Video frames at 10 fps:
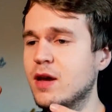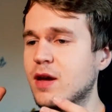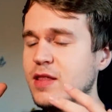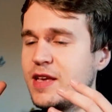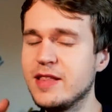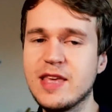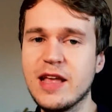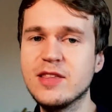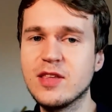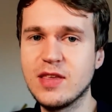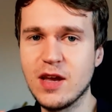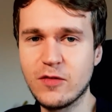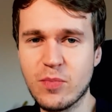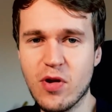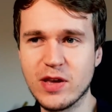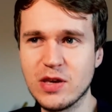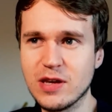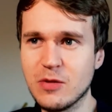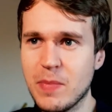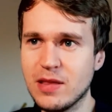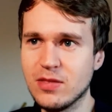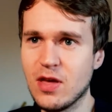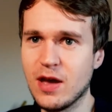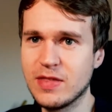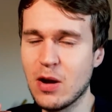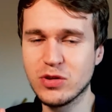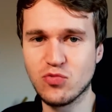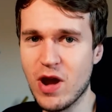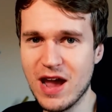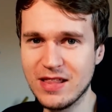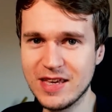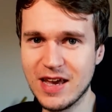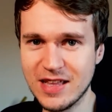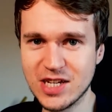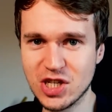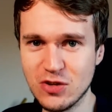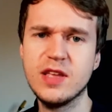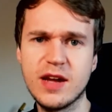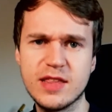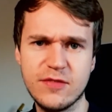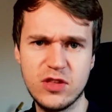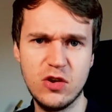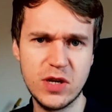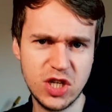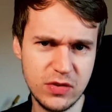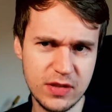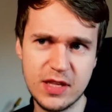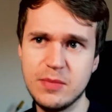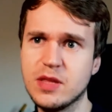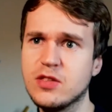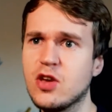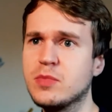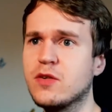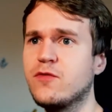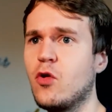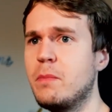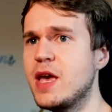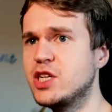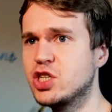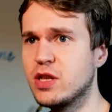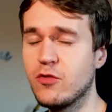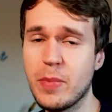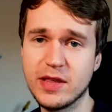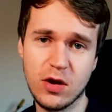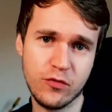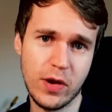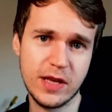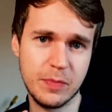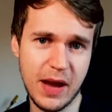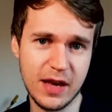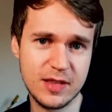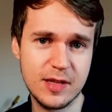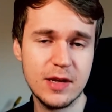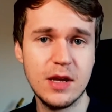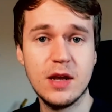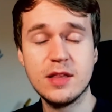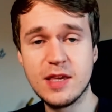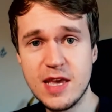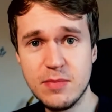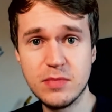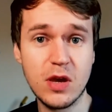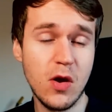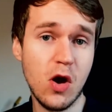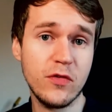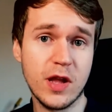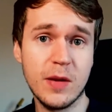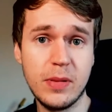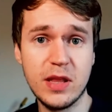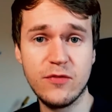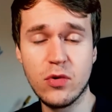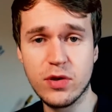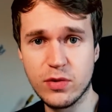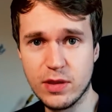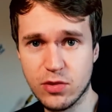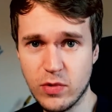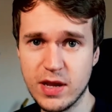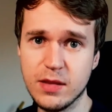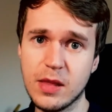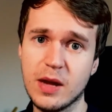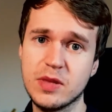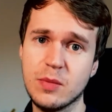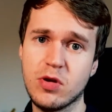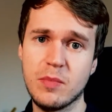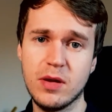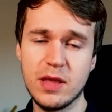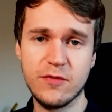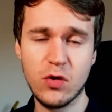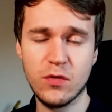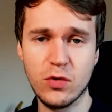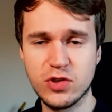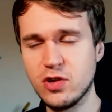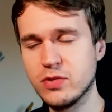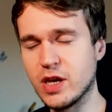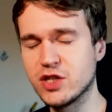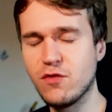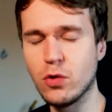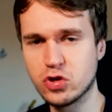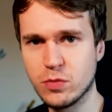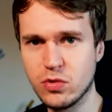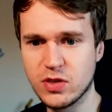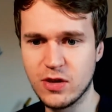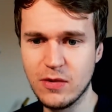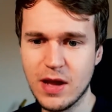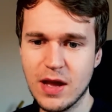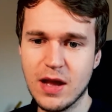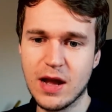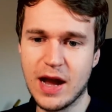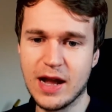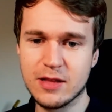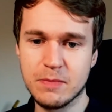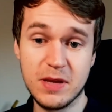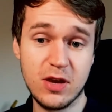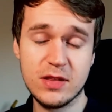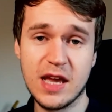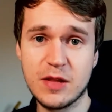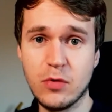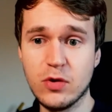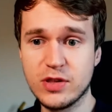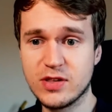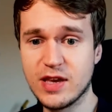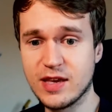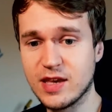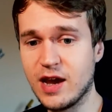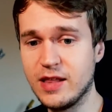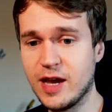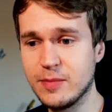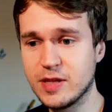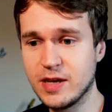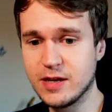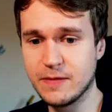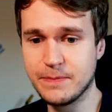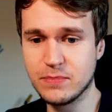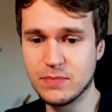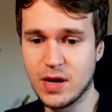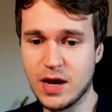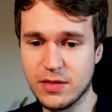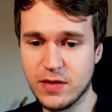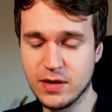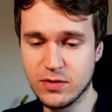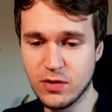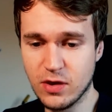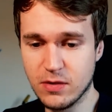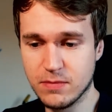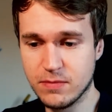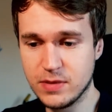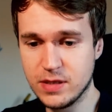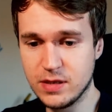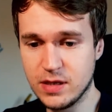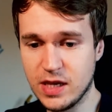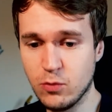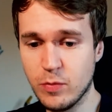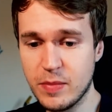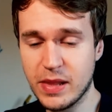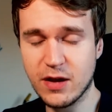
the intensity of the pressing meant that that was rarely an issue. So United have 2 issues, it seems, in terms of formation, if we're basing off Rangnick's past teams. Hoffenheim played the 4-3-3, Leipzig primarily a 4-4-2/4-2-2, and because he had more success at Leipzig, I think that he will be playing a